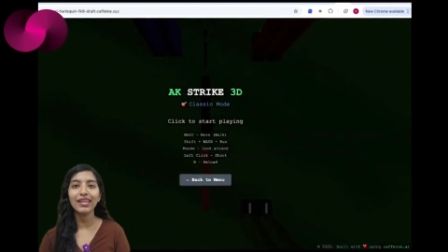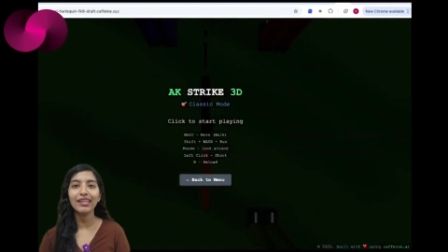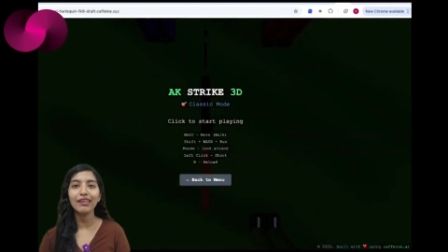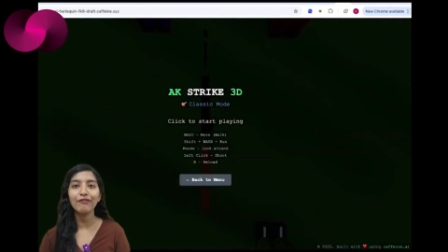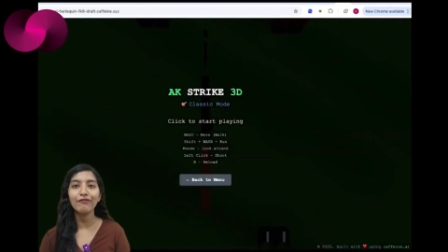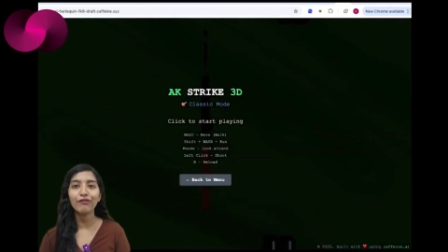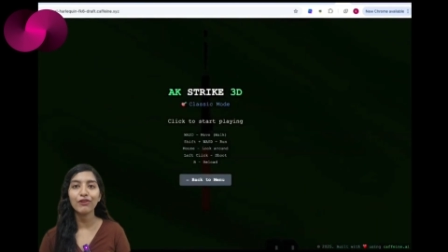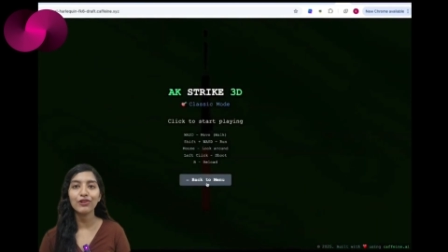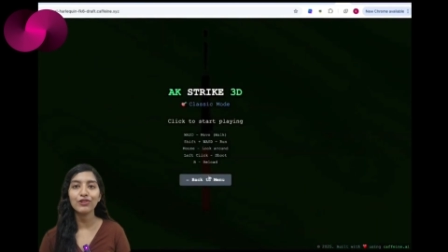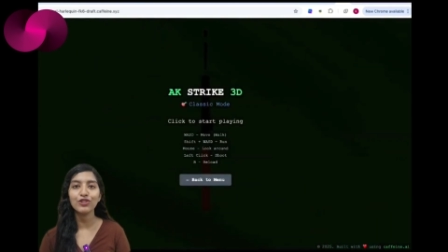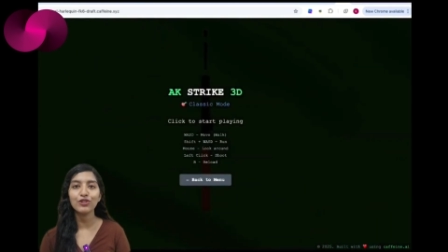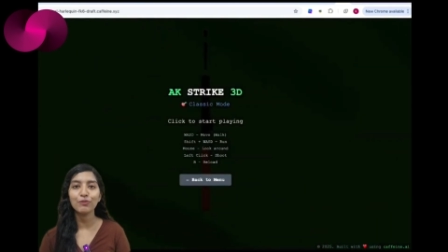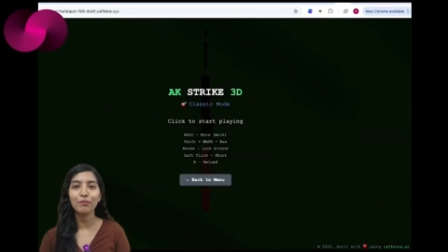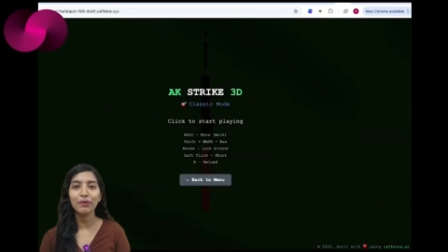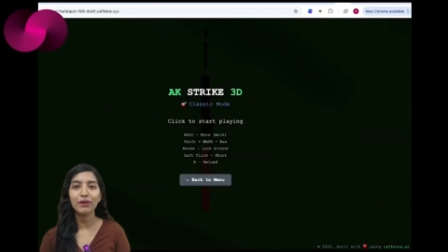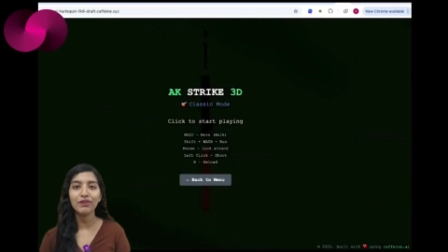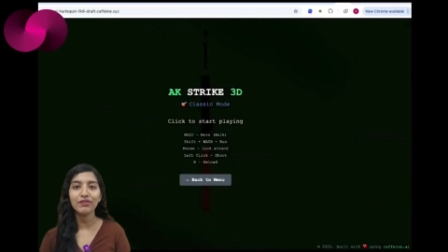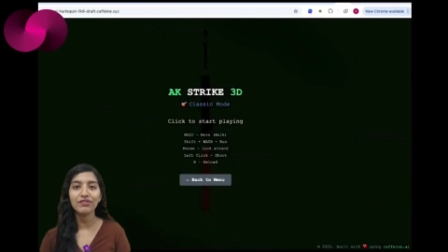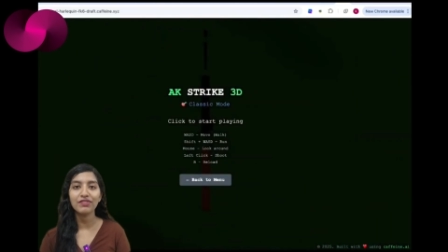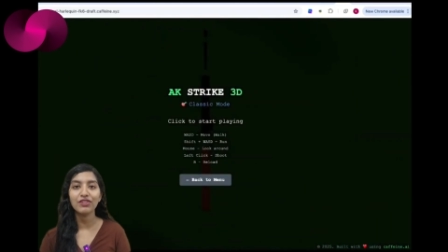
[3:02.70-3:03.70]
3D first
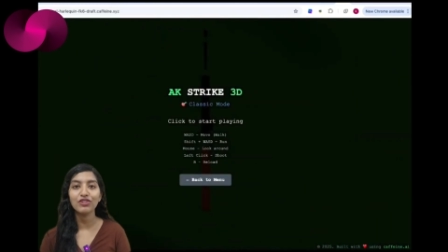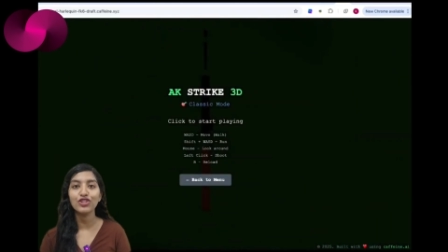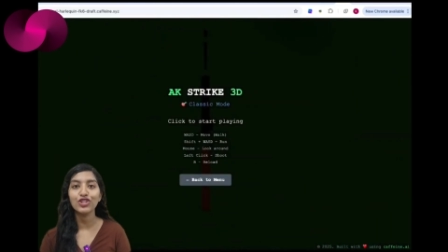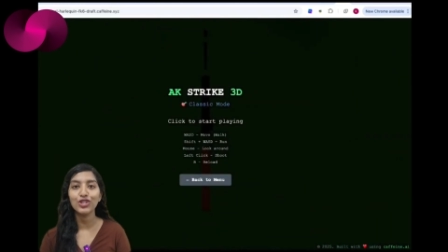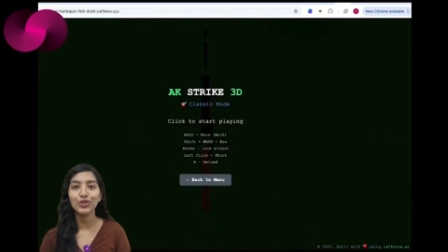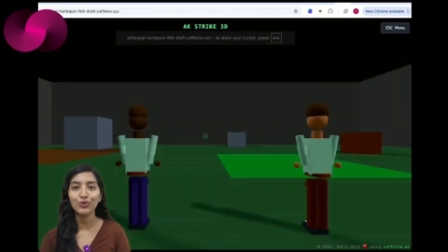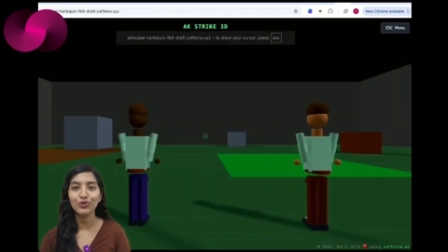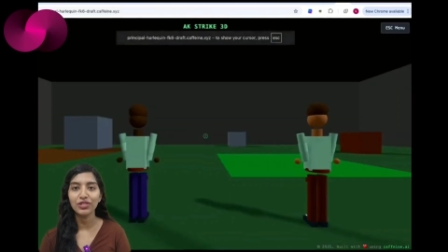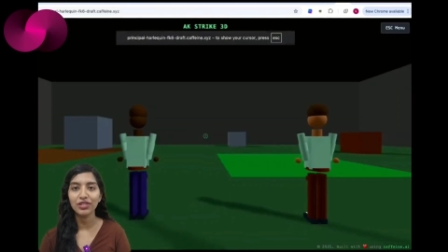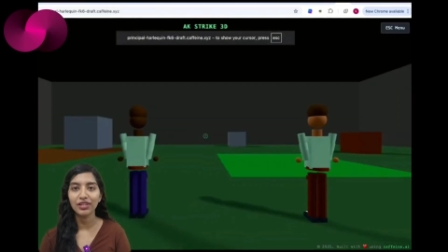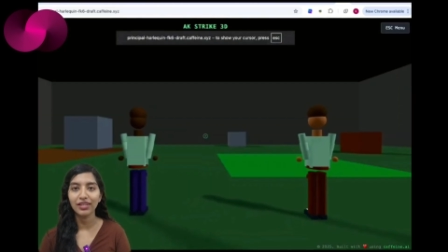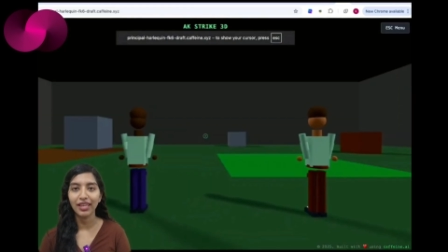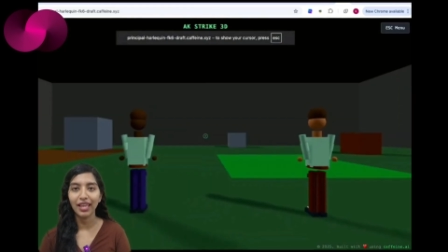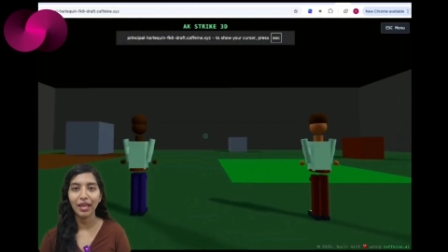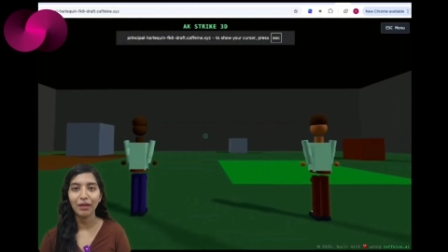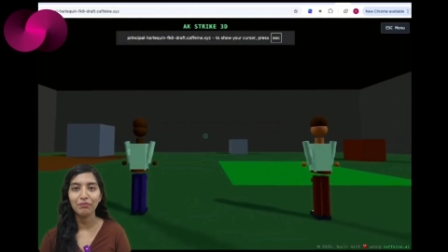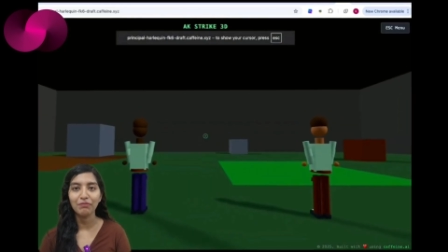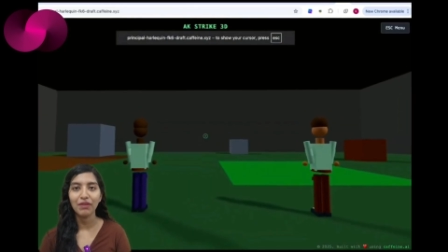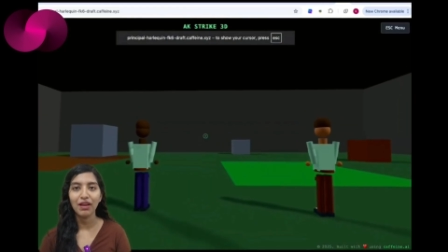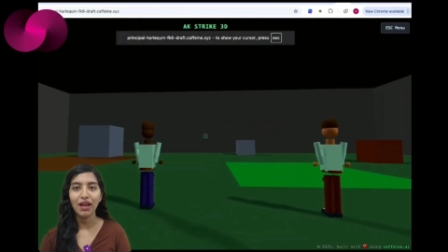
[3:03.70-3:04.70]
person shooter
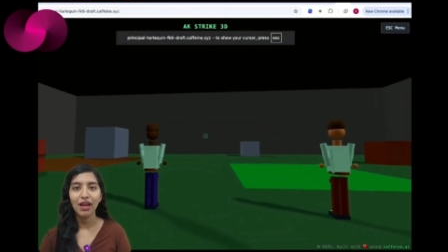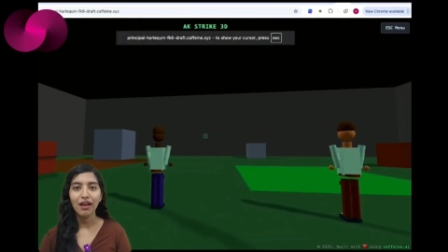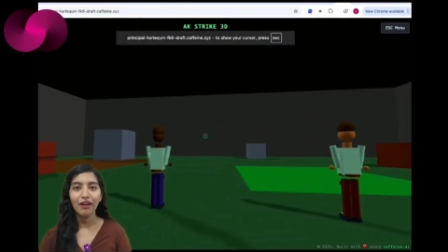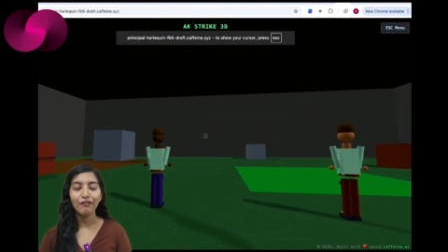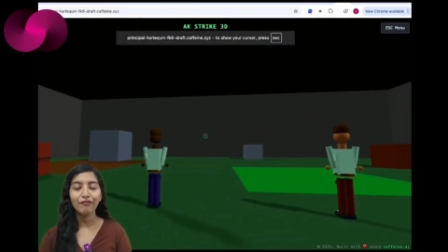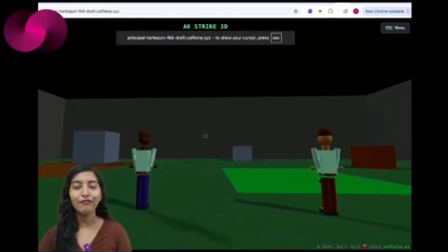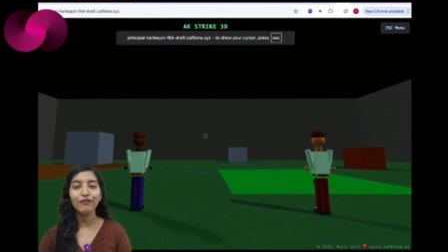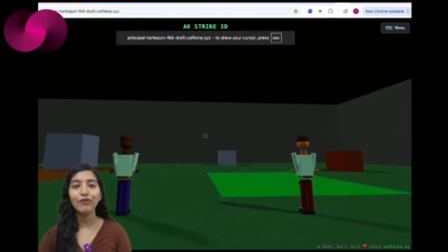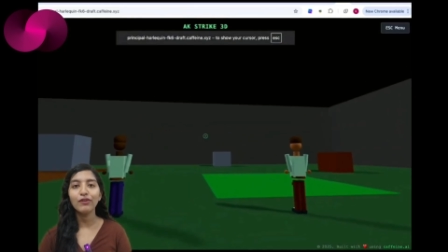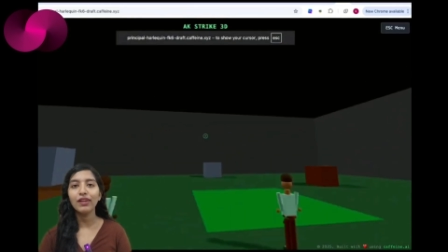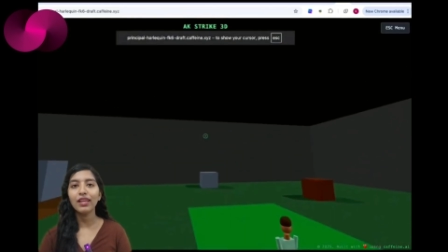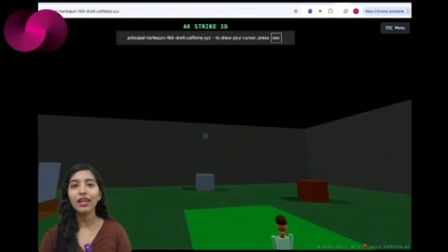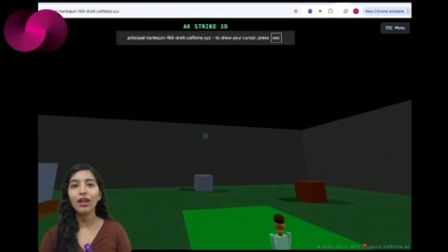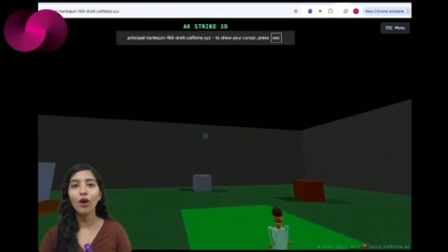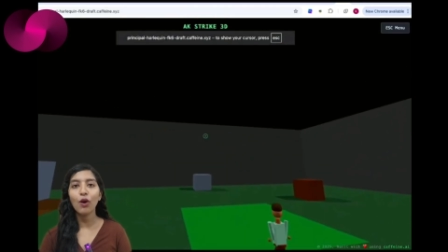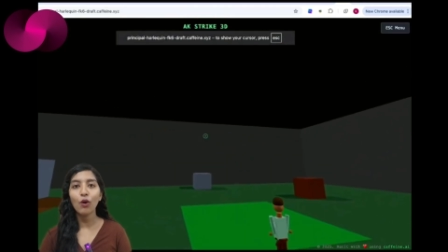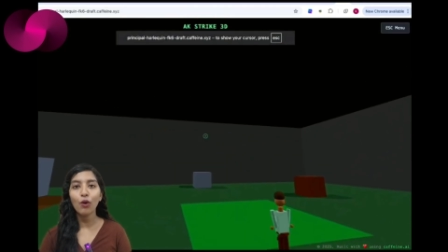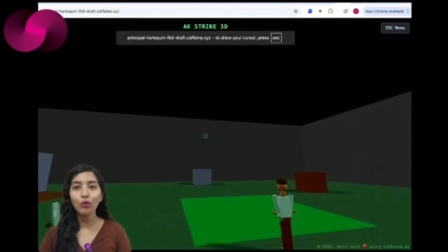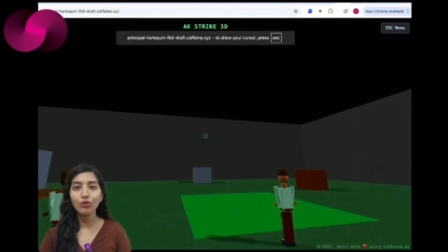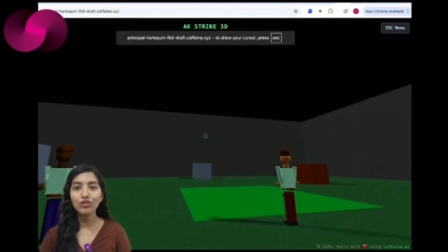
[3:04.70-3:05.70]
game,
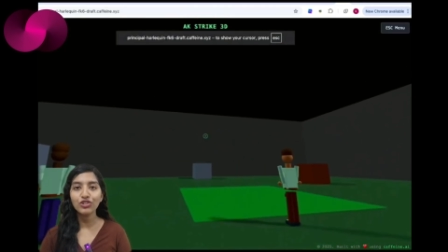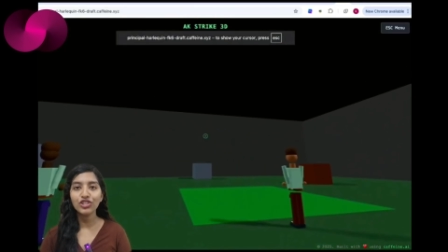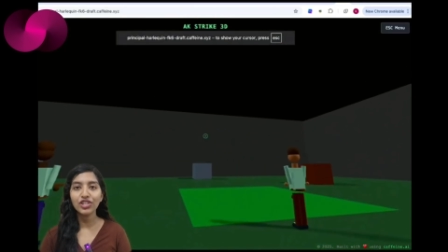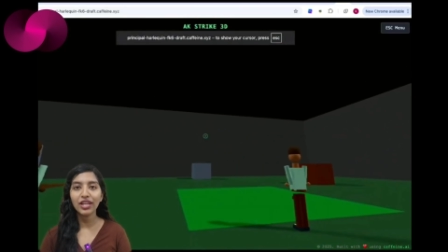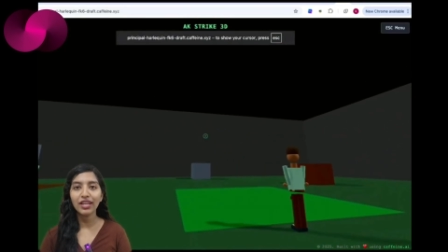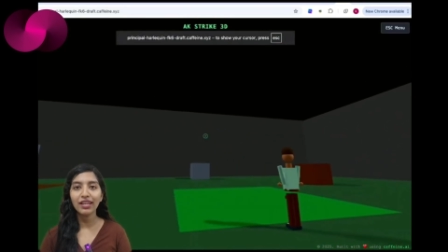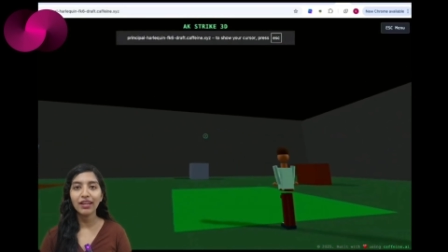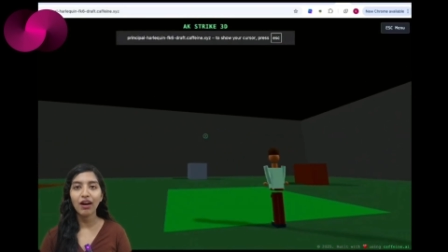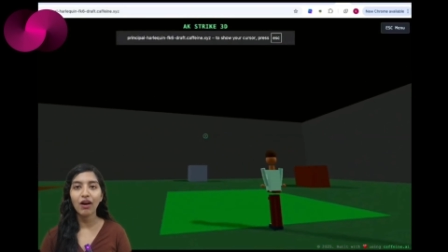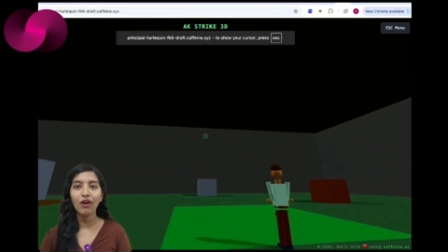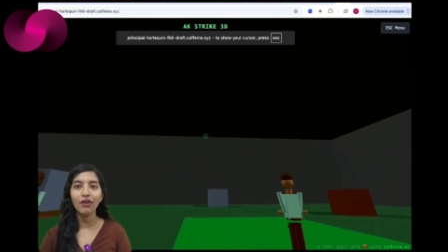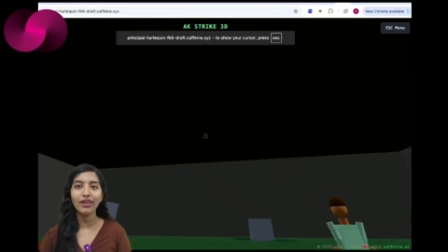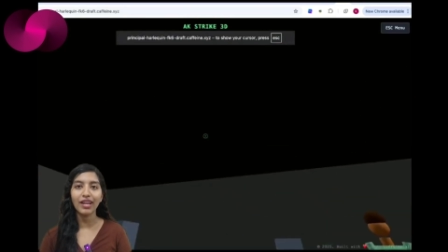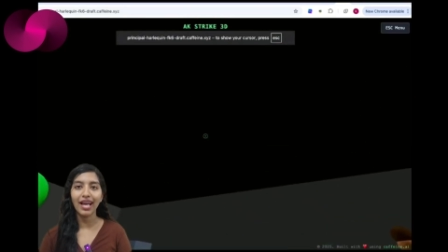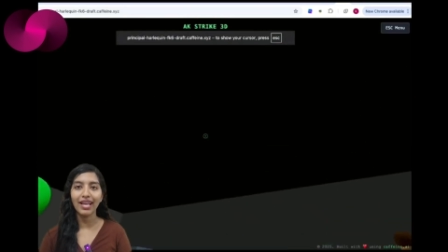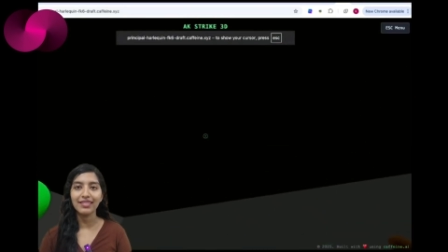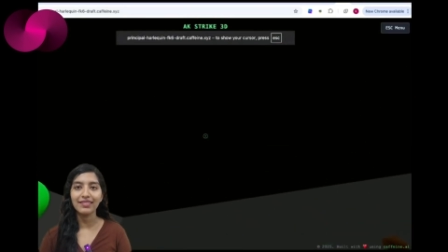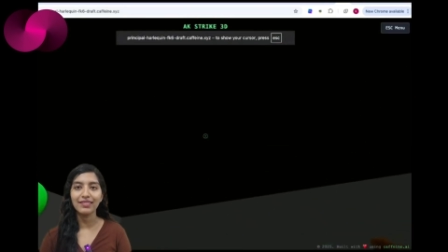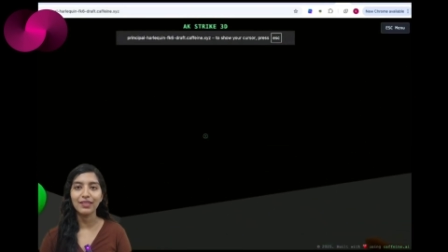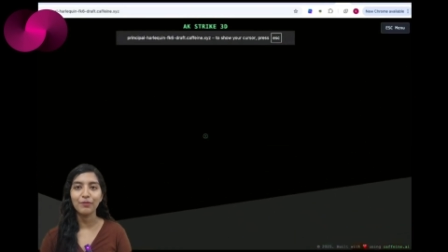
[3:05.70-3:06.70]
fully on chain on
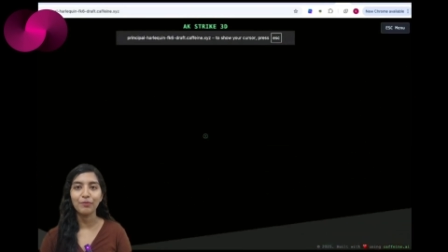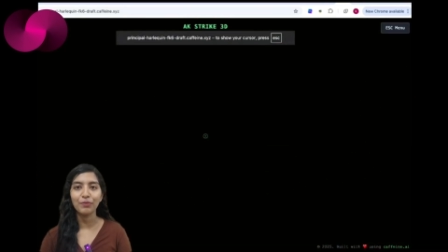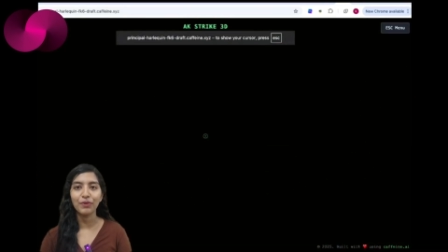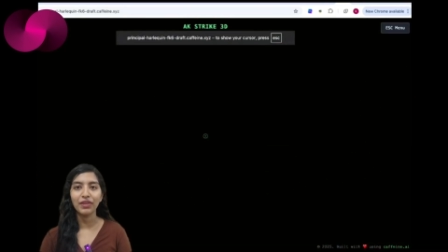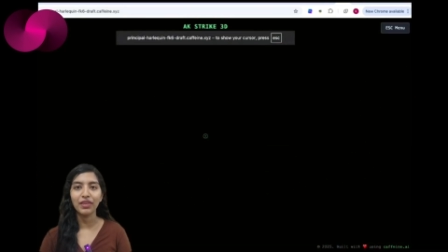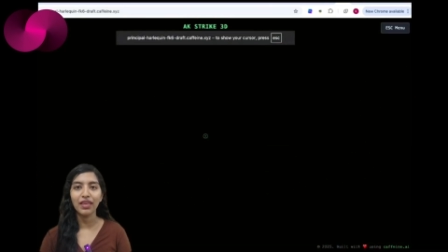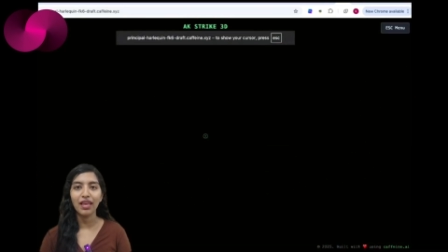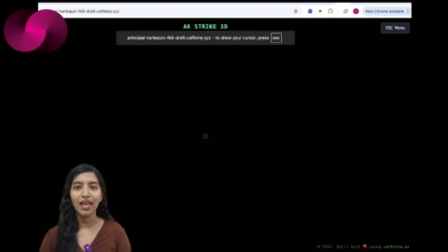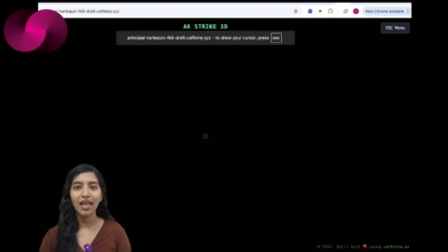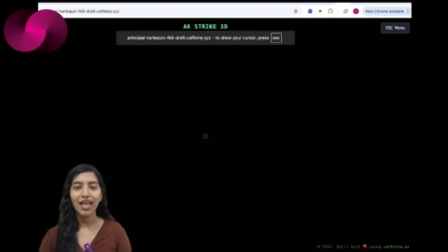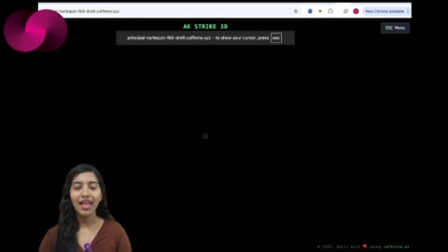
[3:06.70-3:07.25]
ICP.